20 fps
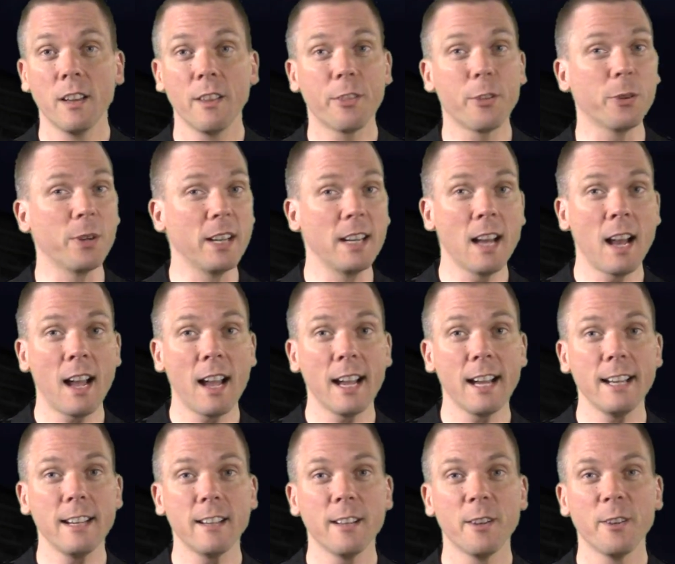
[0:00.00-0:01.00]

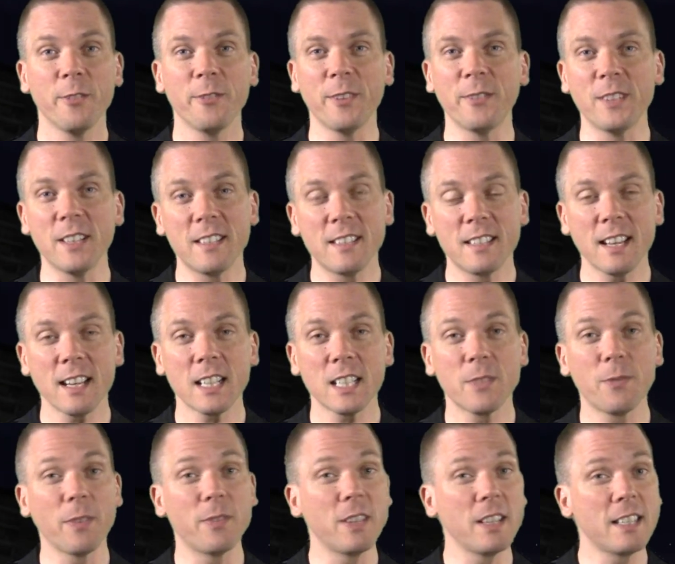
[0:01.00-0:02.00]
39, 56,
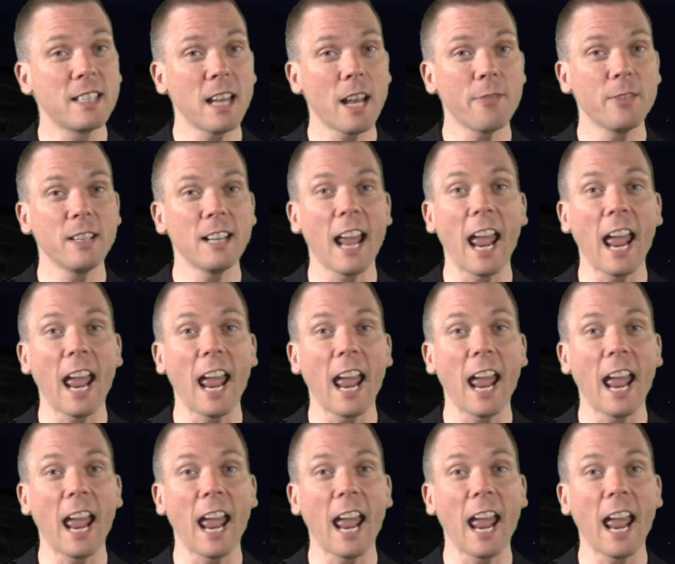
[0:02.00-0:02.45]
57,